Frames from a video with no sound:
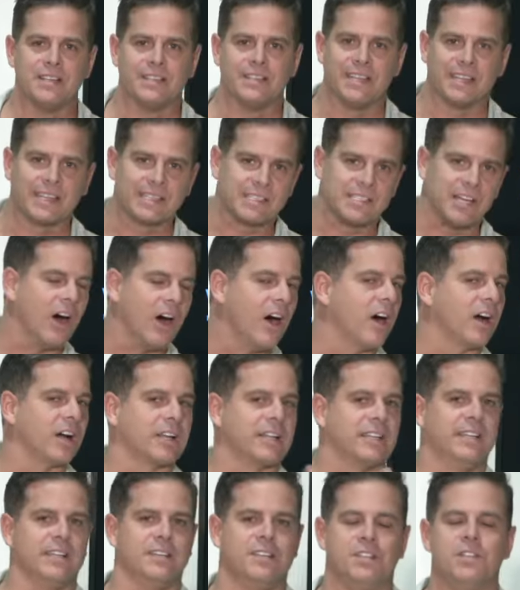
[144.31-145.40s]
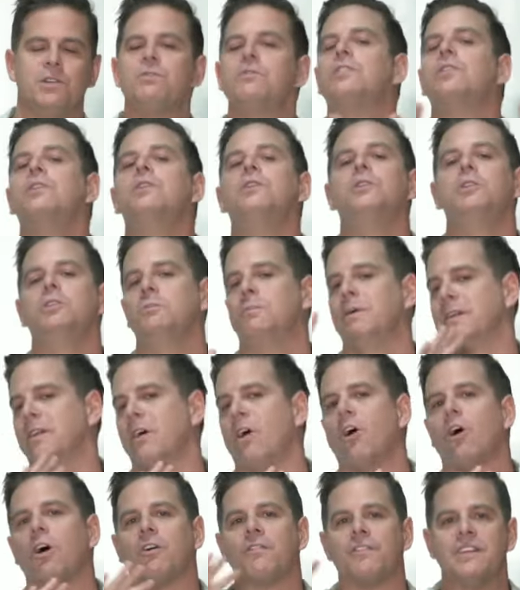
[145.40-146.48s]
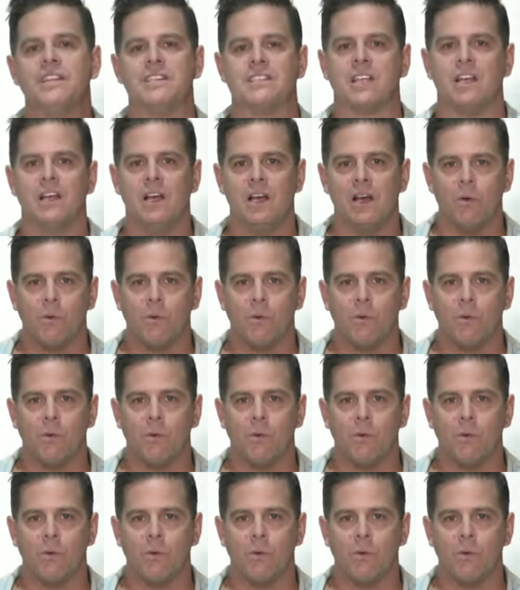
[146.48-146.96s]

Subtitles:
TikTok and YouTube and all these.